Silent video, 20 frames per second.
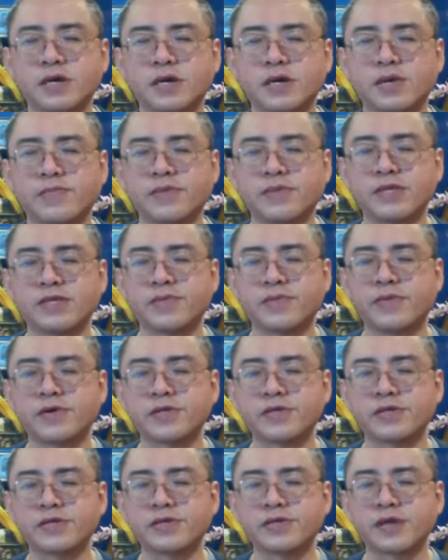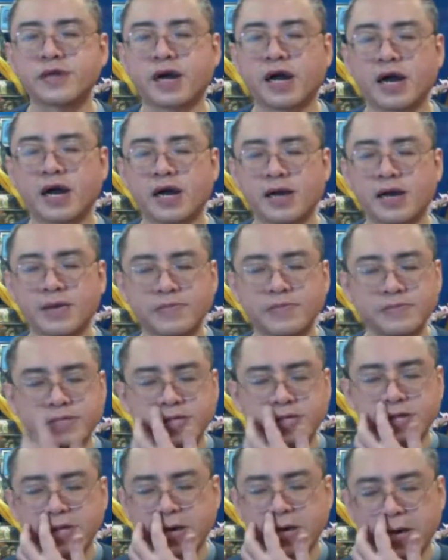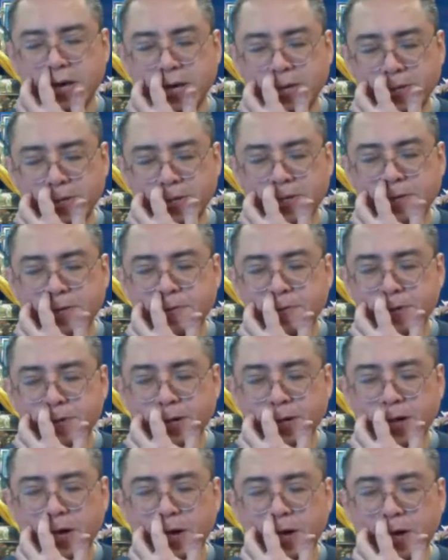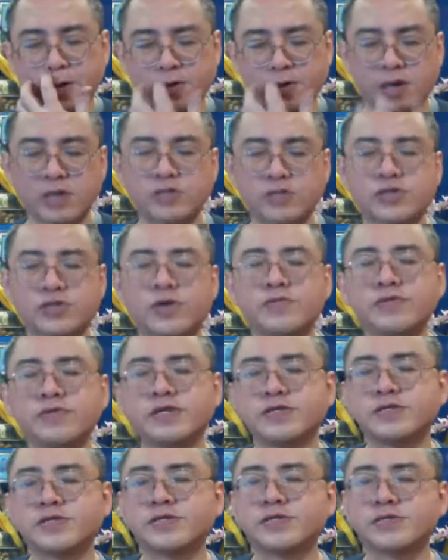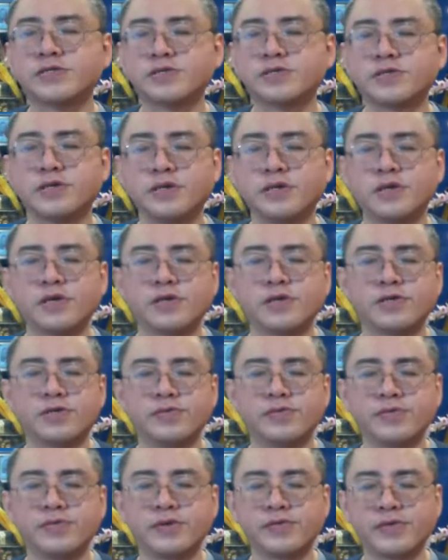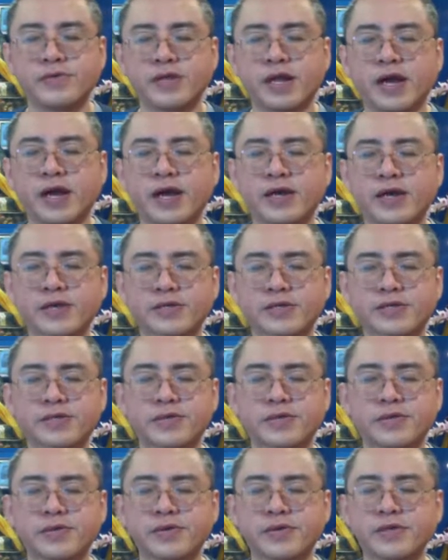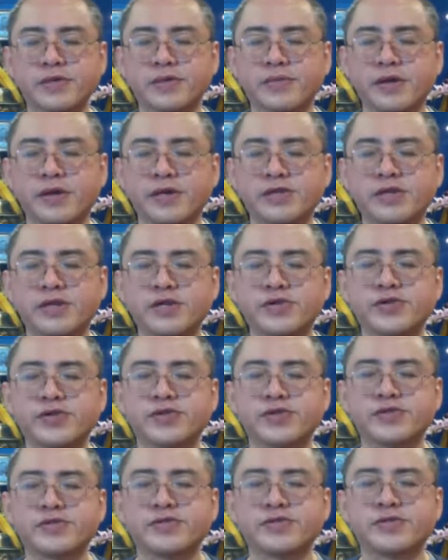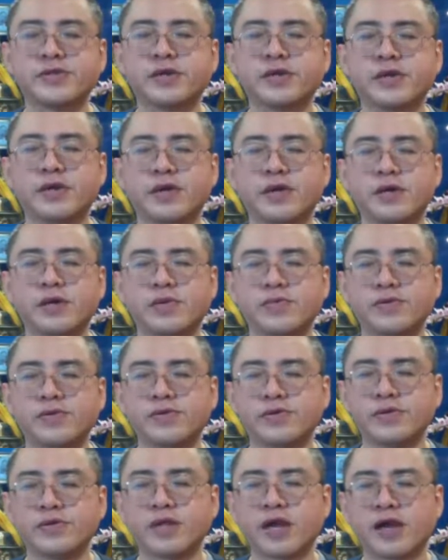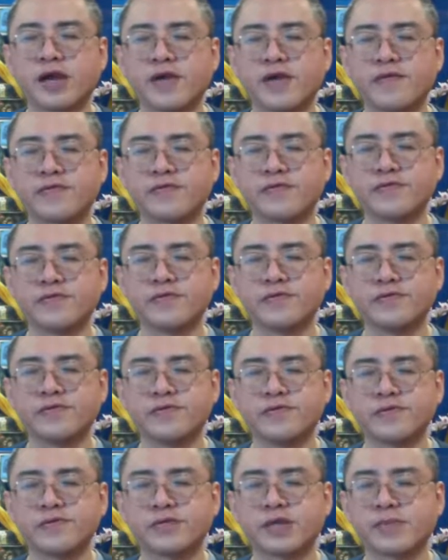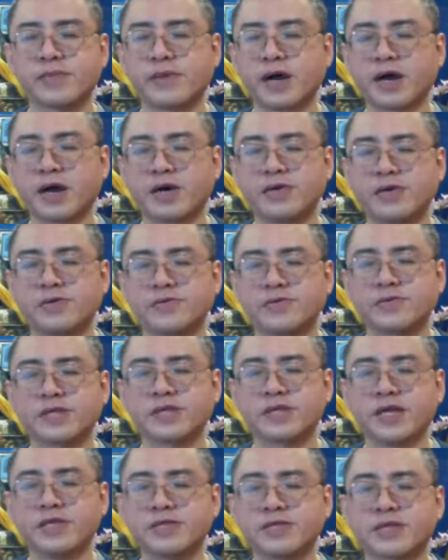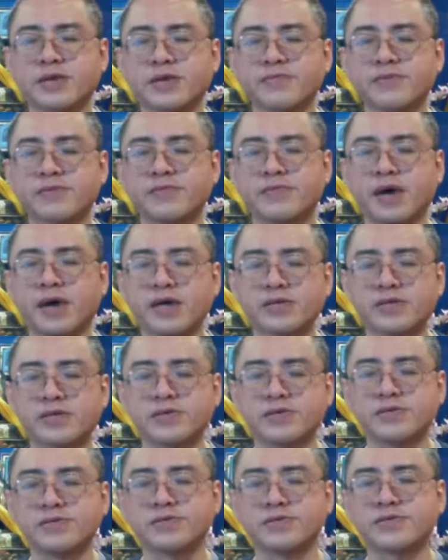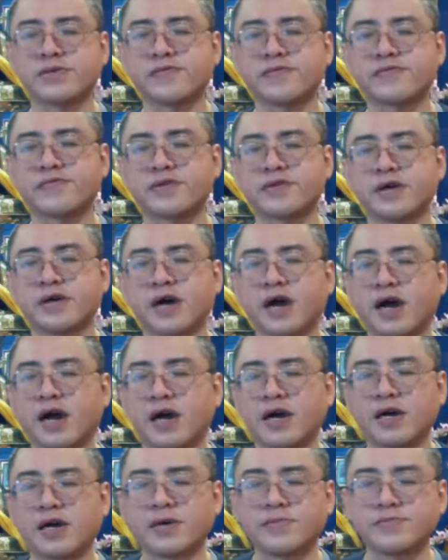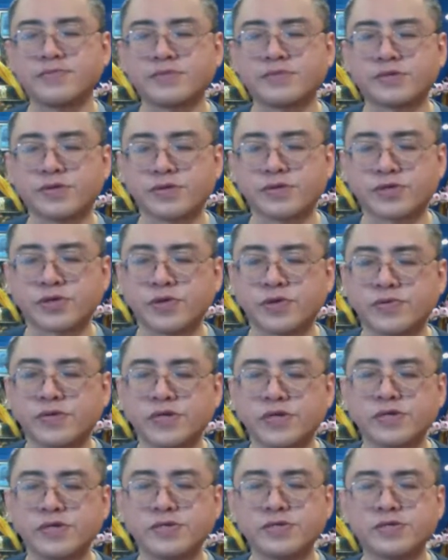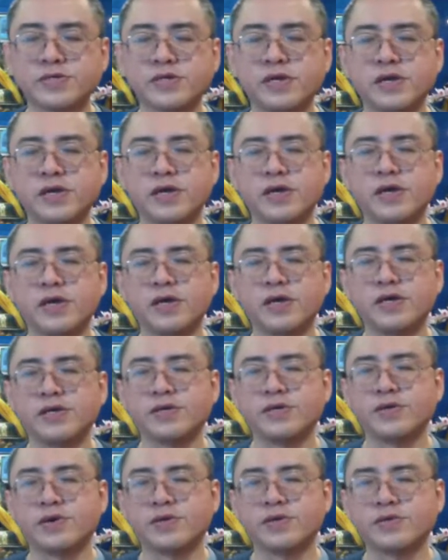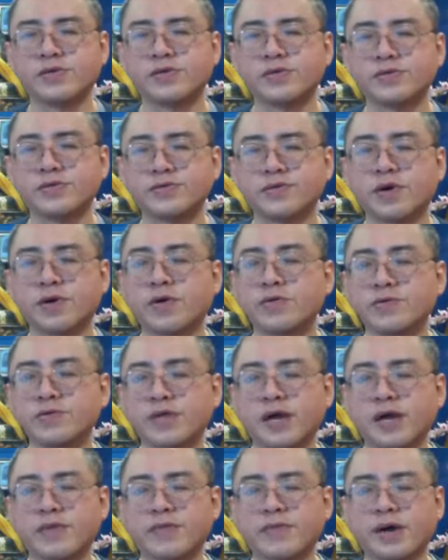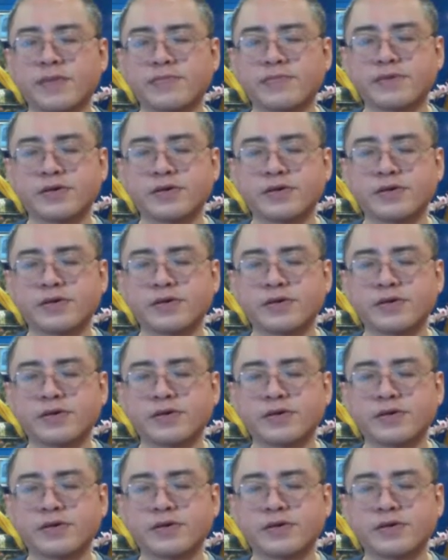By supporting the arms and hands, we allow our shoulders to be relaxed during the meditation. We don't have to somehow tense up the muscles of the arms or shoulders in order to hold them up.